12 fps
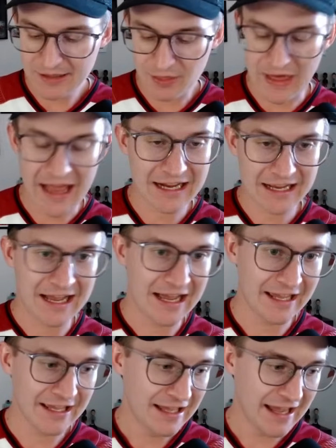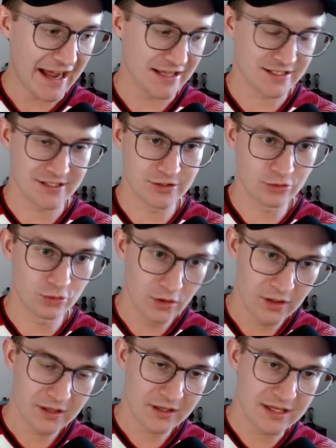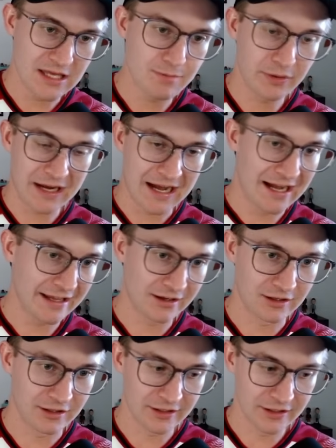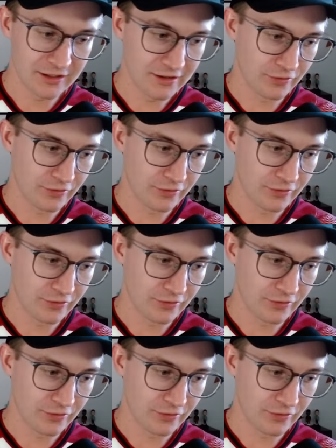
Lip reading: that guy has to keep an eye on